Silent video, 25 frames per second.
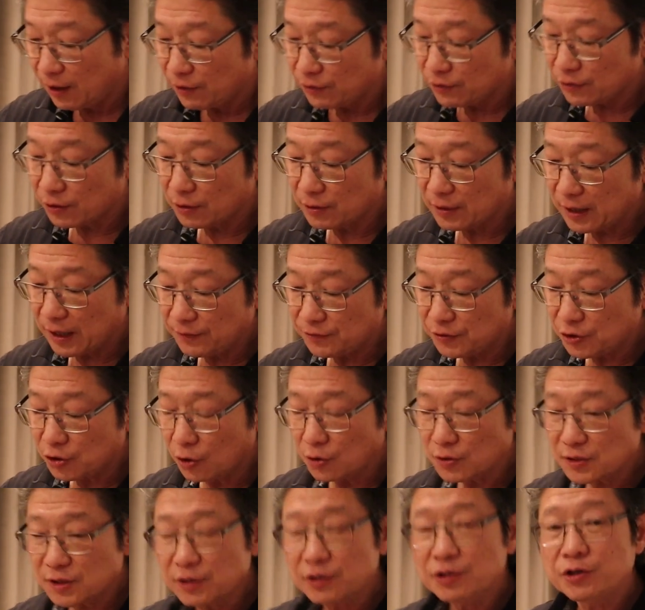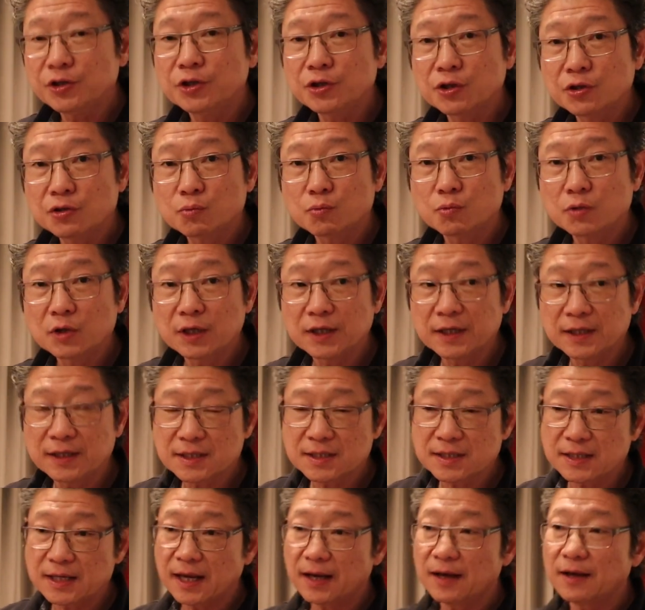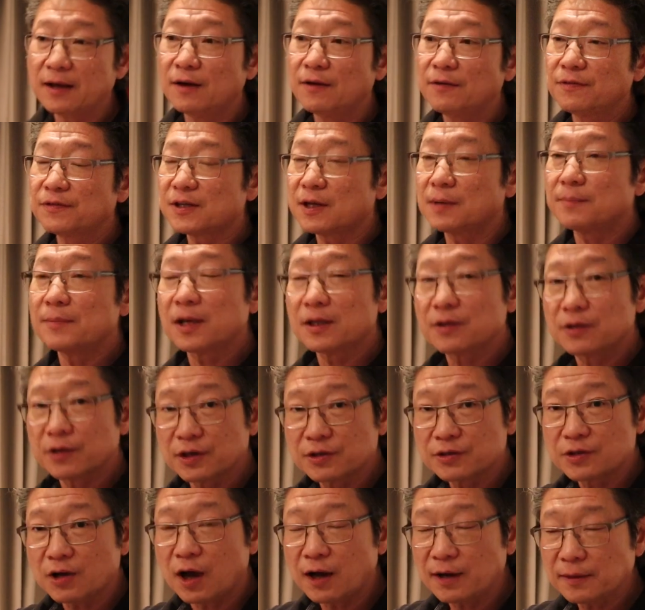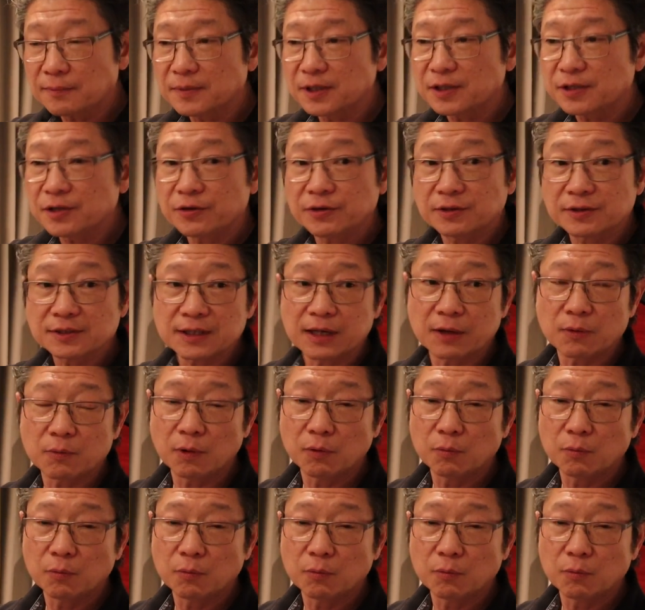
So they've chosen to use wood instead of some other exotic materials like